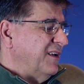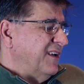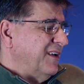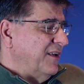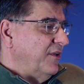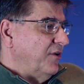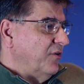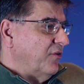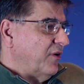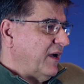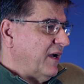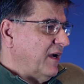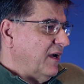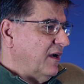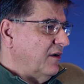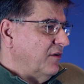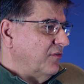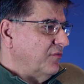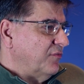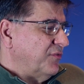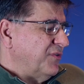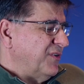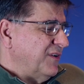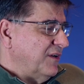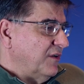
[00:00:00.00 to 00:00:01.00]
you
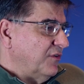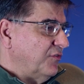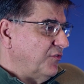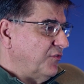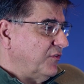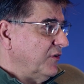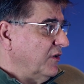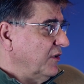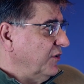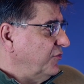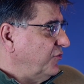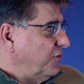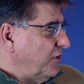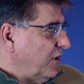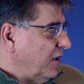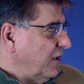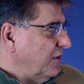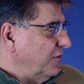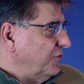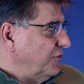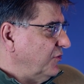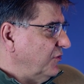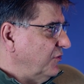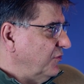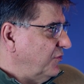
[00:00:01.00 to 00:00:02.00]
have
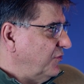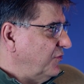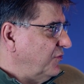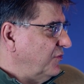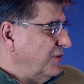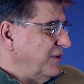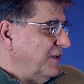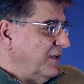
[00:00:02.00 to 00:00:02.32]
surcharges